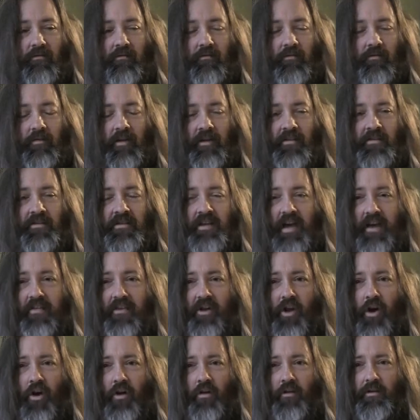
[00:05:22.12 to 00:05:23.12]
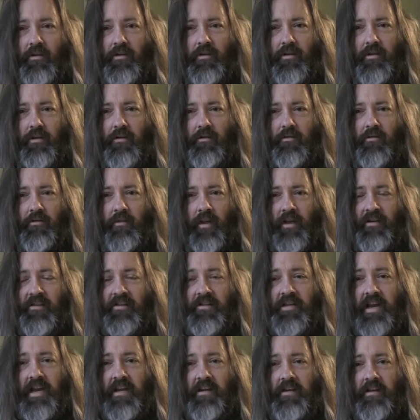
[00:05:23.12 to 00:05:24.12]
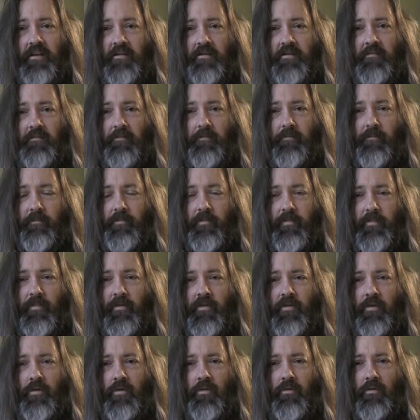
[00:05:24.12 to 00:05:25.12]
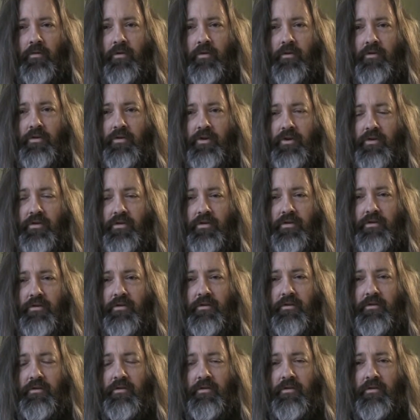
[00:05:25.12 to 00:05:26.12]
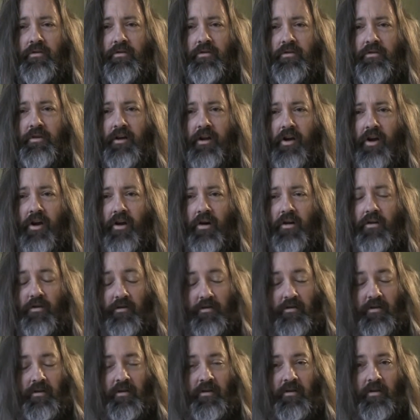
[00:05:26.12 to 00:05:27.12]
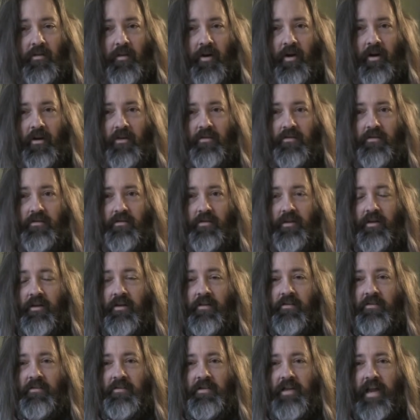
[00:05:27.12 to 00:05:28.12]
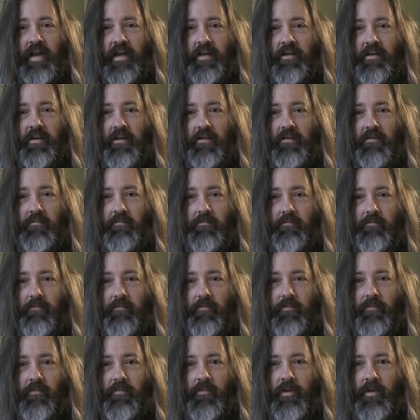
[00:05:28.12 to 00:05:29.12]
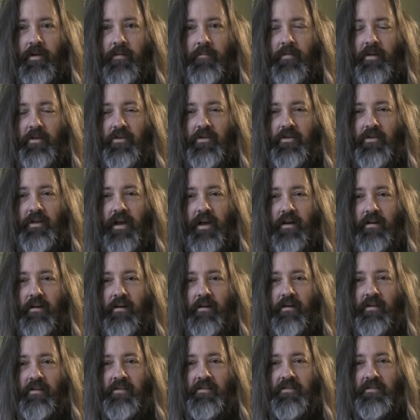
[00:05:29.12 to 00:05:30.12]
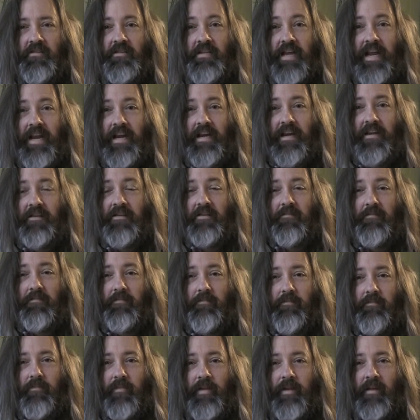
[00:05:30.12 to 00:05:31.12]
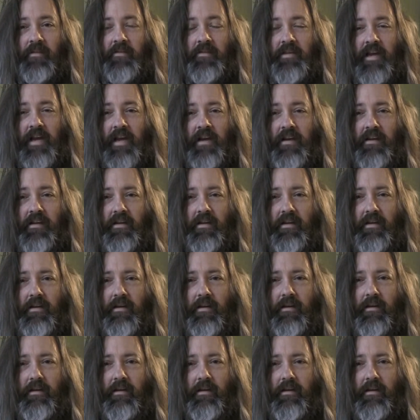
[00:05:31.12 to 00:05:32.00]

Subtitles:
death cult. So that's Satanism. So your churches, your synagogues, and your mosques is Satanism. Did I mention that? It is Satanism, insanity,